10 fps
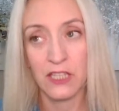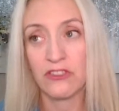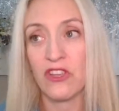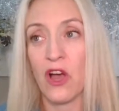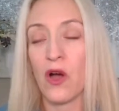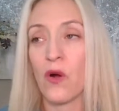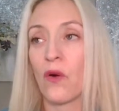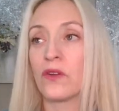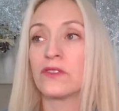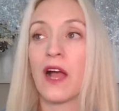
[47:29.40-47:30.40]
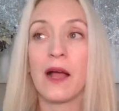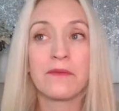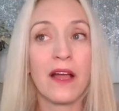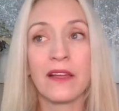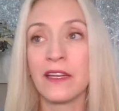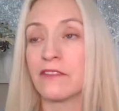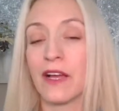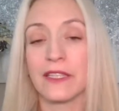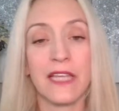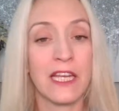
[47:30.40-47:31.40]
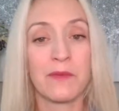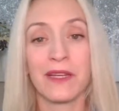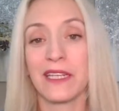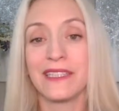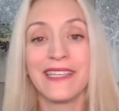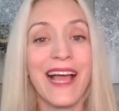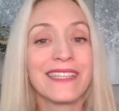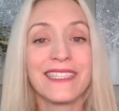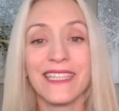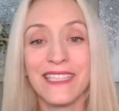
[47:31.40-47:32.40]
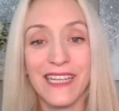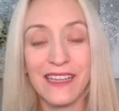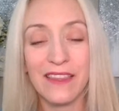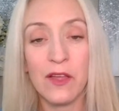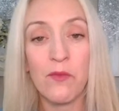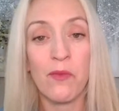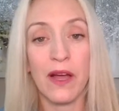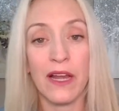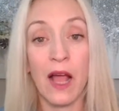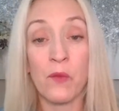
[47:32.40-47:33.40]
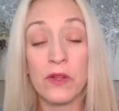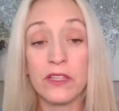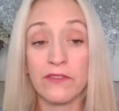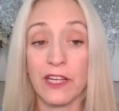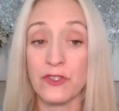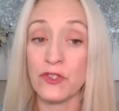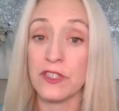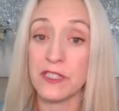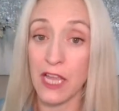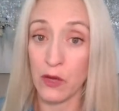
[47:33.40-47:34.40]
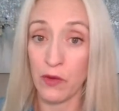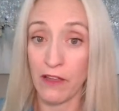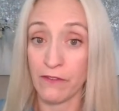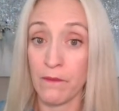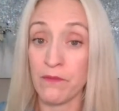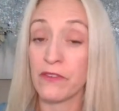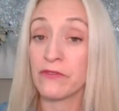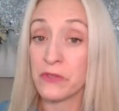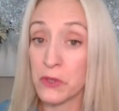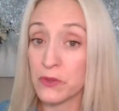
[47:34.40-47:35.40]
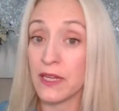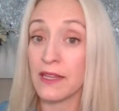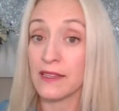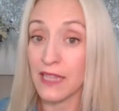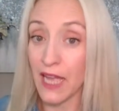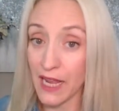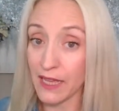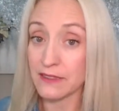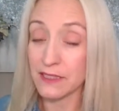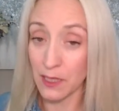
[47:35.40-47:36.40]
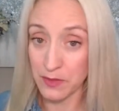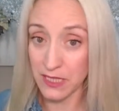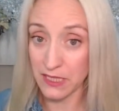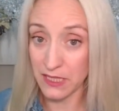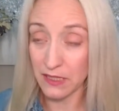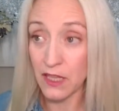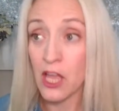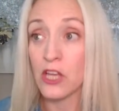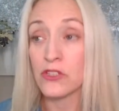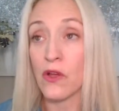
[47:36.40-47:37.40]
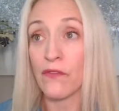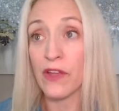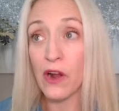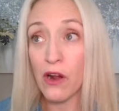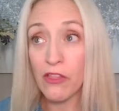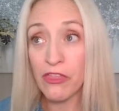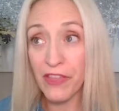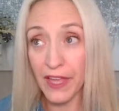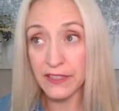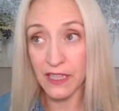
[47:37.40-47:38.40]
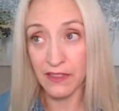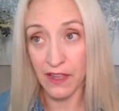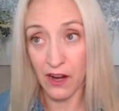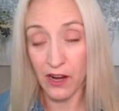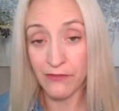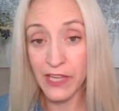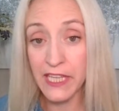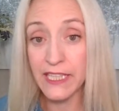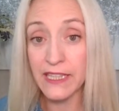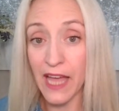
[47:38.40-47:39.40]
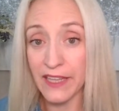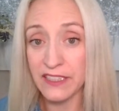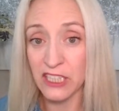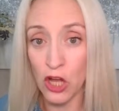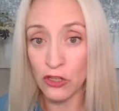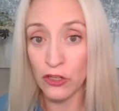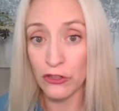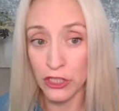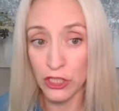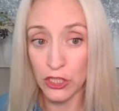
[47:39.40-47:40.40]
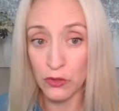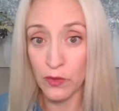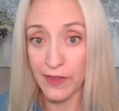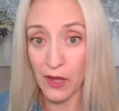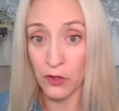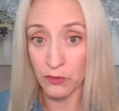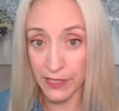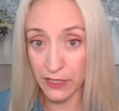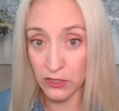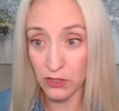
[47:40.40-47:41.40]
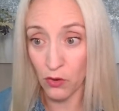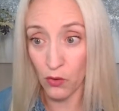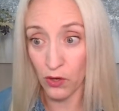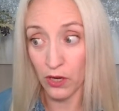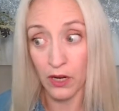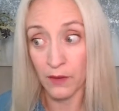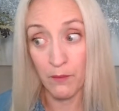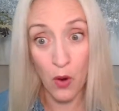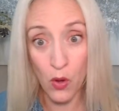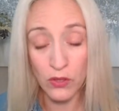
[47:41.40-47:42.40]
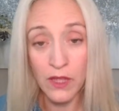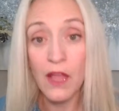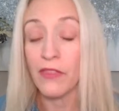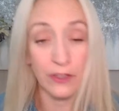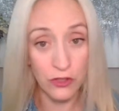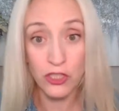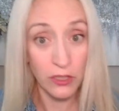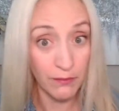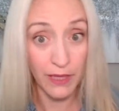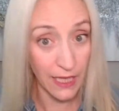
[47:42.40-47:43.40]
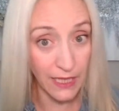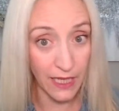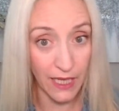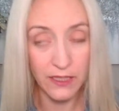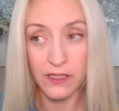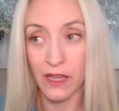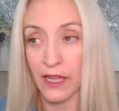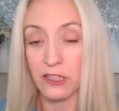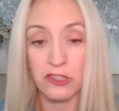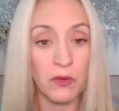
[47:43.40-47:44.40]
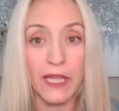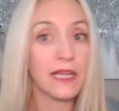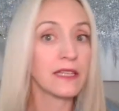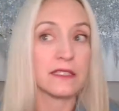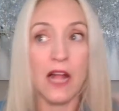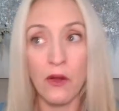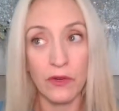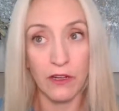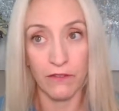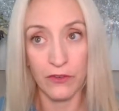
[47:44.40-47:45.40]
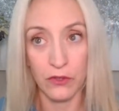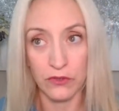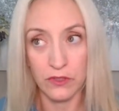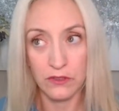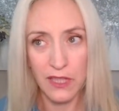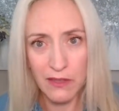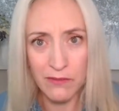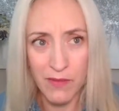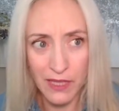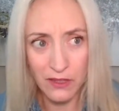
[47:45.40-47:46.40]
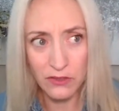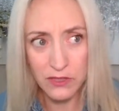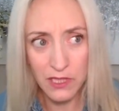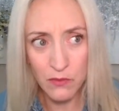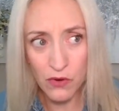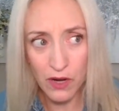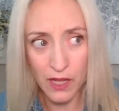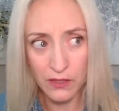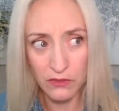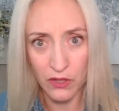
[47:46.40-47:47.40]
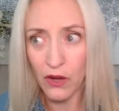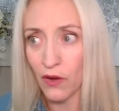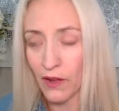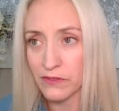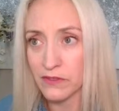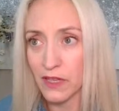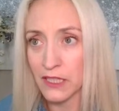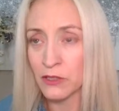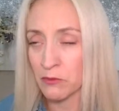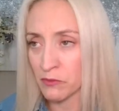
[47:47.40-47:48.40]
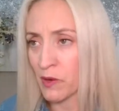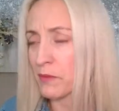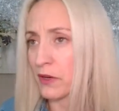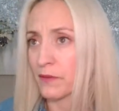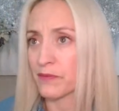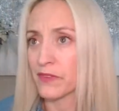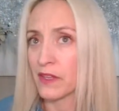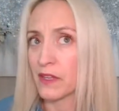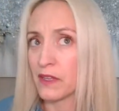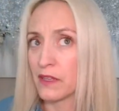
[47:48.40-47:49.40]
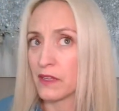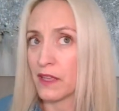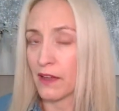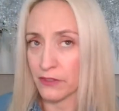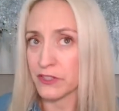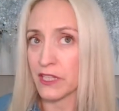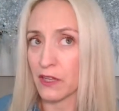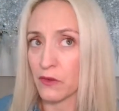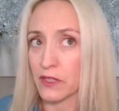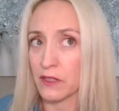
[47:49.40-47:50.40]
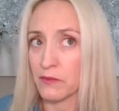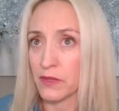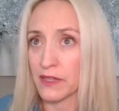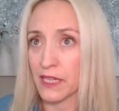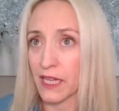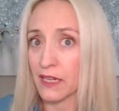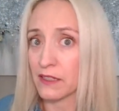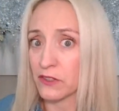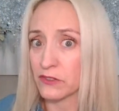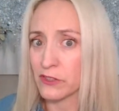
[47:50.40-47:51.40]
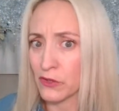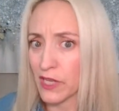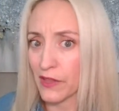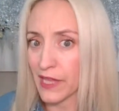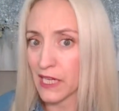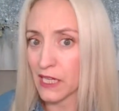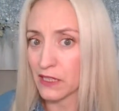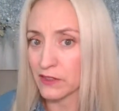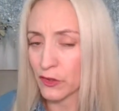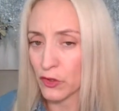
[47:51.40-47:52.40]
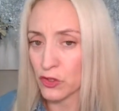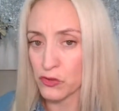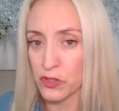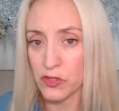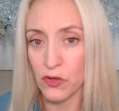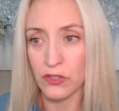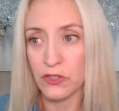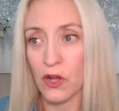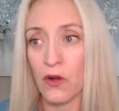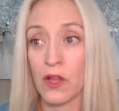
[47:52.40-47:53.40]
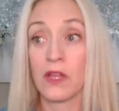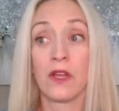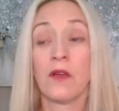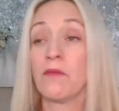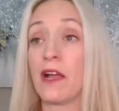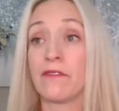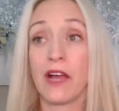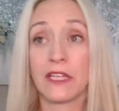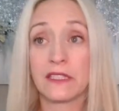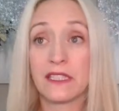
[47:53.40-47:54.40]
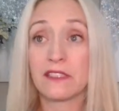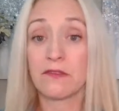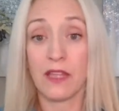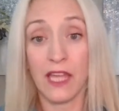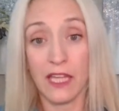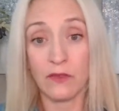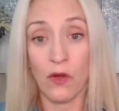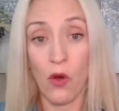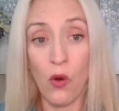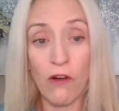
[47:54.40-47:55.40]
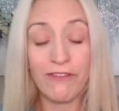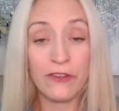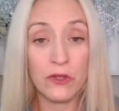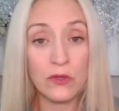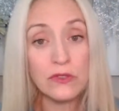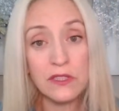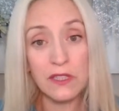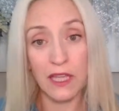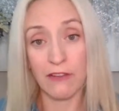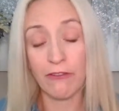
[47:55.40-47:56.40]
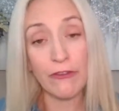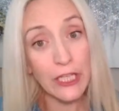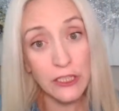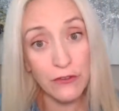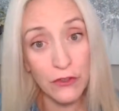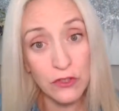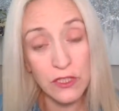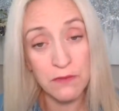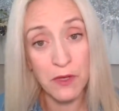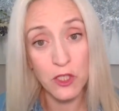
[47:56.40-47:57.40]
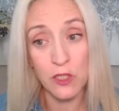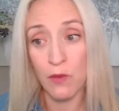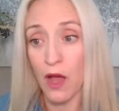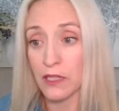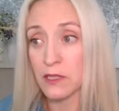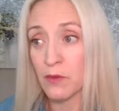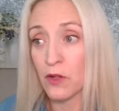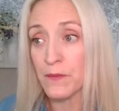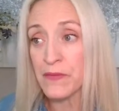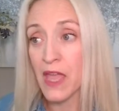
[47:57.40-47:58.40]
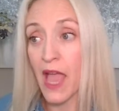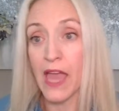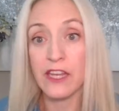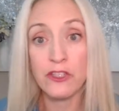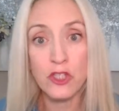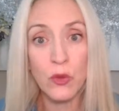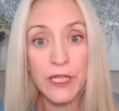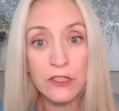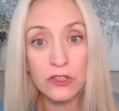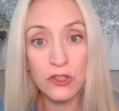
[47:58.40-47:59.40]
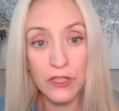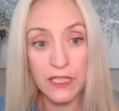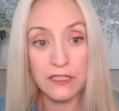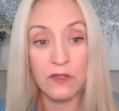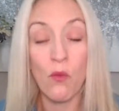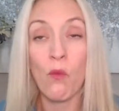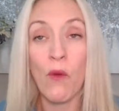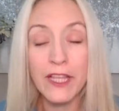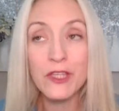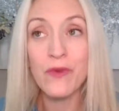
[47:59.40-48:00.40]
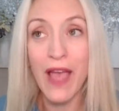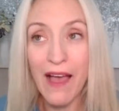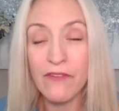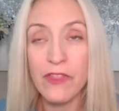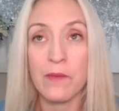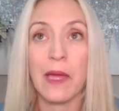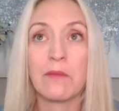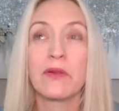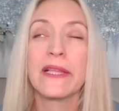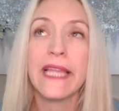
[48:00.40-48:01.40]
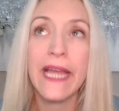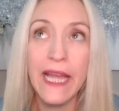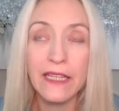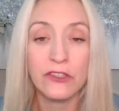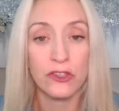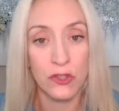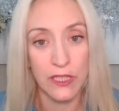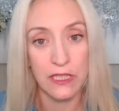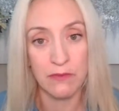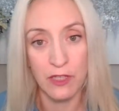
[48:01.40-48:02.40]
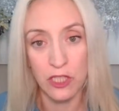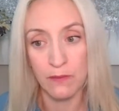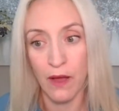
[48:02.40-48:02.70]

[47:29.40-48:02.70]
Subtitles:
So I'm not going to advise anybody not to eat anything, but I will advise you to stay away from food-like substances. So if there are things in there, if it can last longer than you without a wrinkle or mold, then you shouldn't be eating it. Like a Twinkie is not real food. Do they even make those anymore? I don't know. I don't remember ever seeing one, but then again, I don't go down that aisle of the grocery store. So my advice is eat whole foods, eat fresh foods as much as possible, and enjoy your treats when you have them, and plan your treats as much as